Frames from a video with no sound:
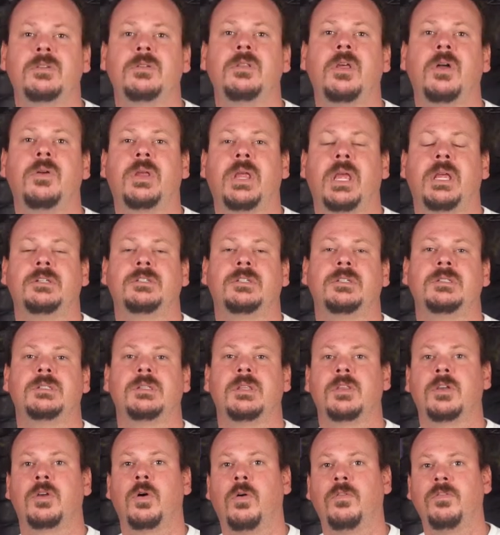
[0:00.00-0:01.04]
are locations
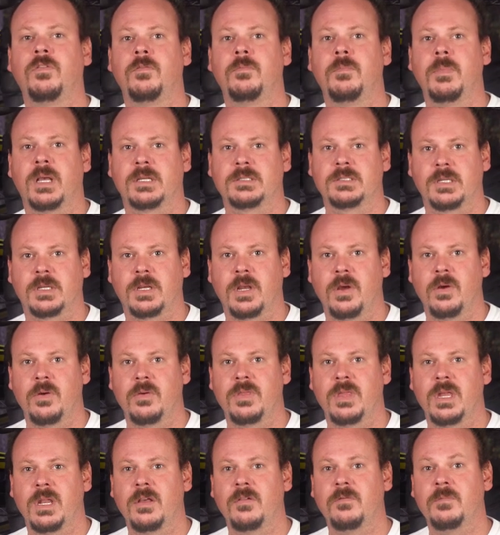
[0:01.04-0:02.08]
in the Gulf of Mexico
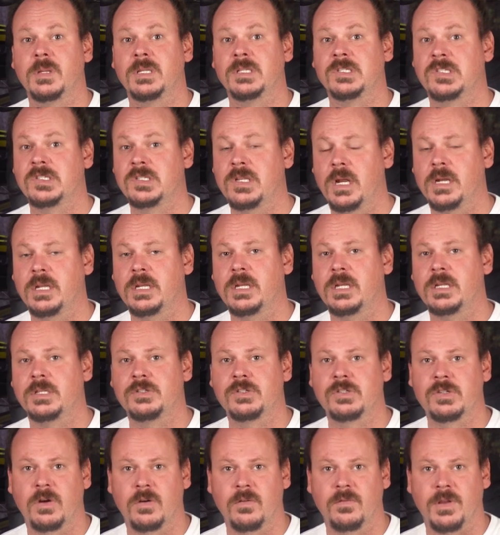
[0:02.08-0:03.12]
that have been studied and
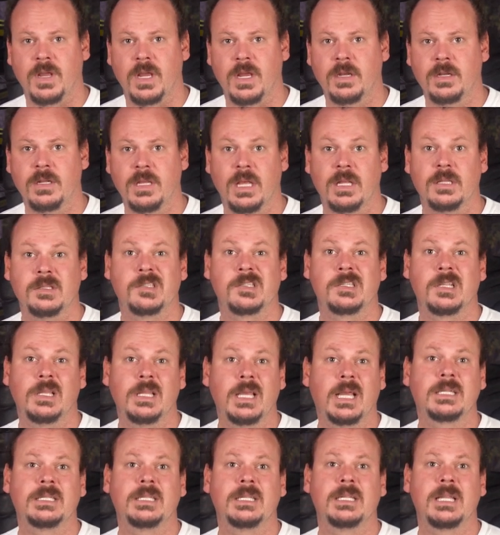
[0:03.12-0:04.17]
surveyed and
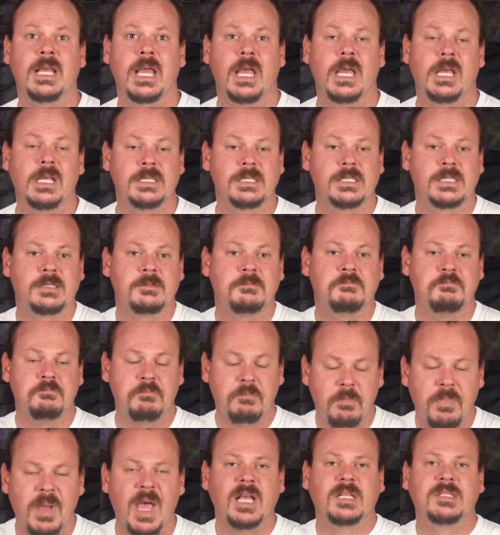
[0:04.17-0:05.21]
selected as
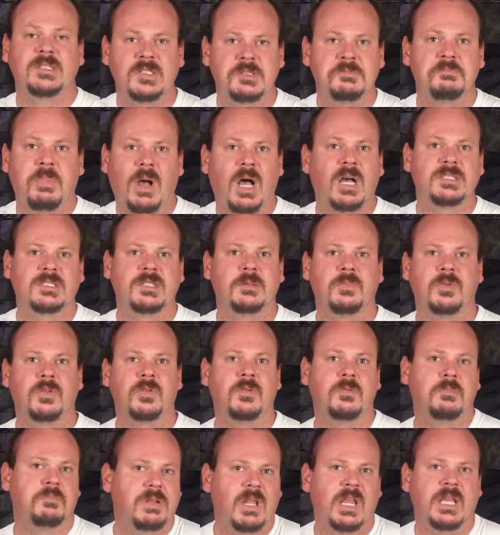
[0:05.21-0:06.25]
best
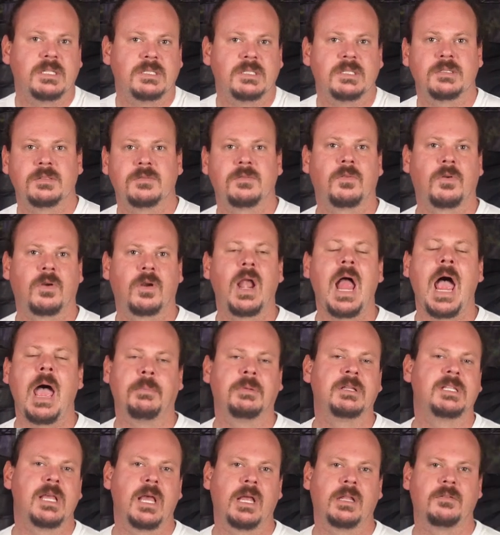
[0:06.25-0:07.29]
possible places for
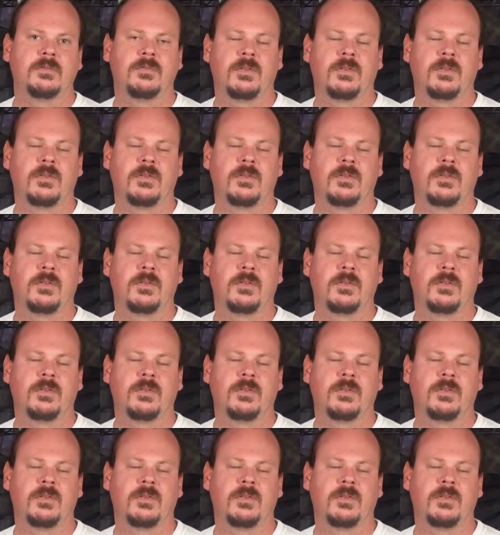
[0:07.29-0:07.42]
habitat